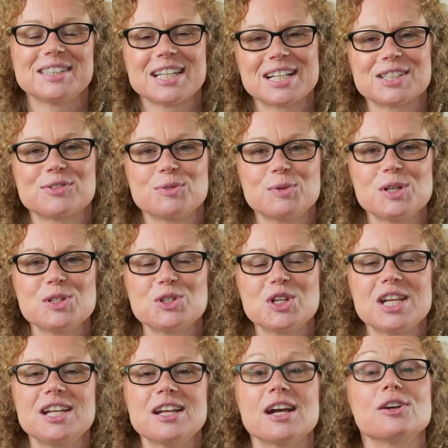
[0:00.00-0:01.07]
Thanks for
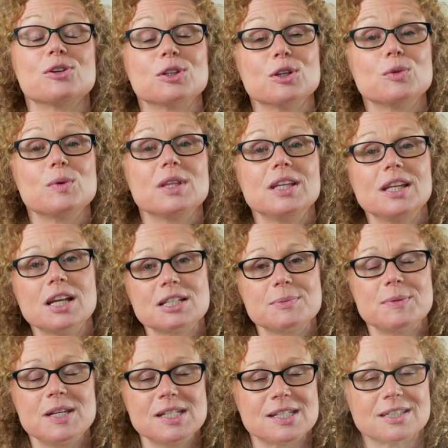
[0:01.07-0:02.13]
watching and good luck with your next
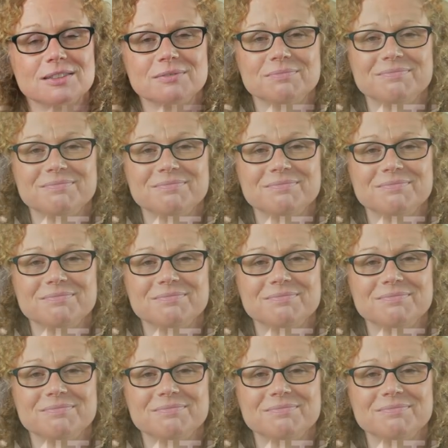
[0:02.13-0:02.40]
bid.